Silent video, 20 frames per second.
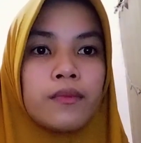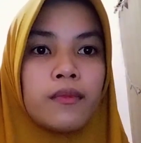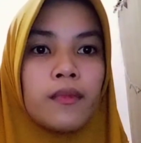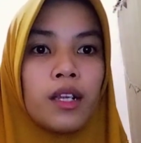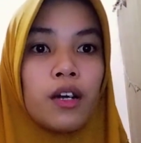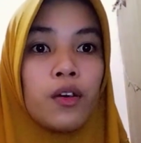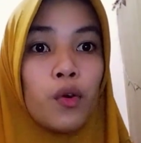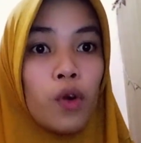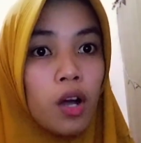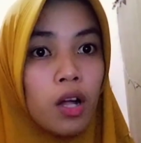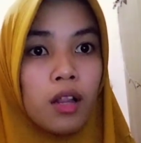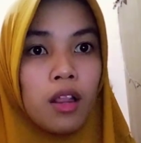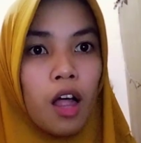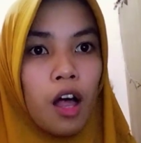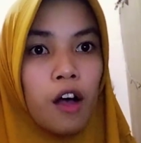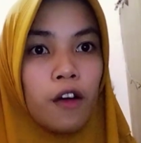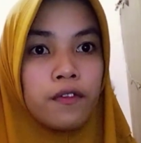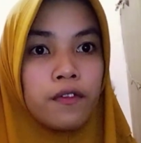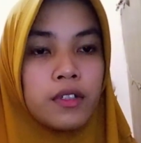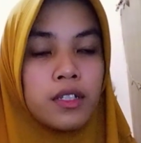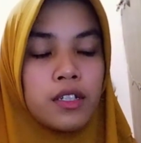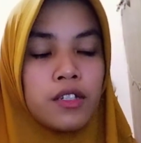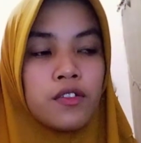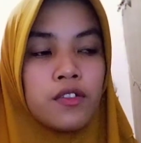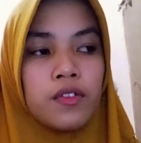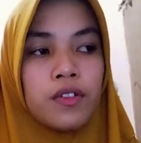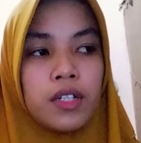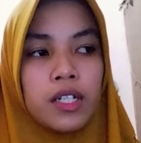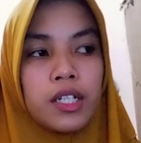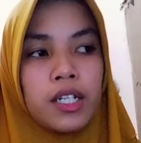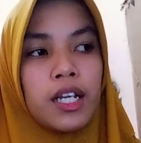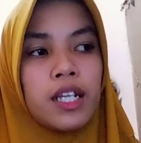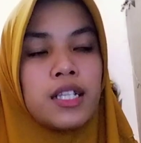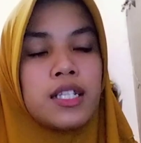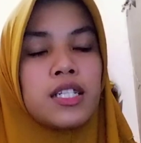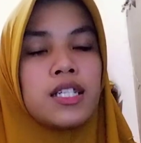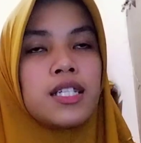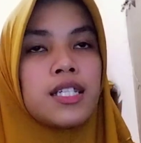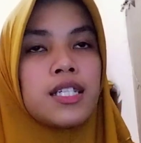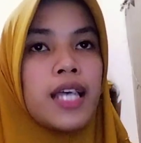role of the student in the
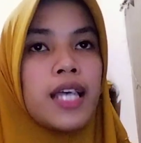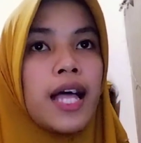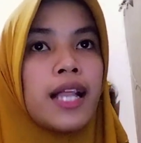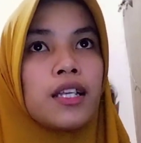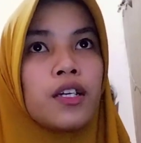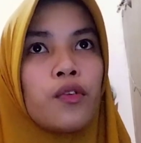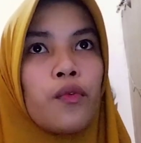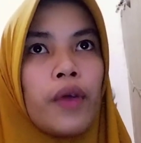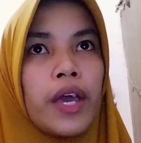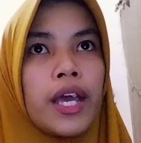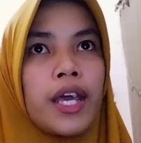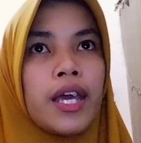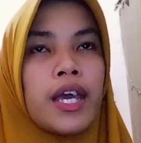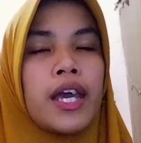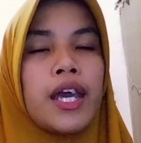silent way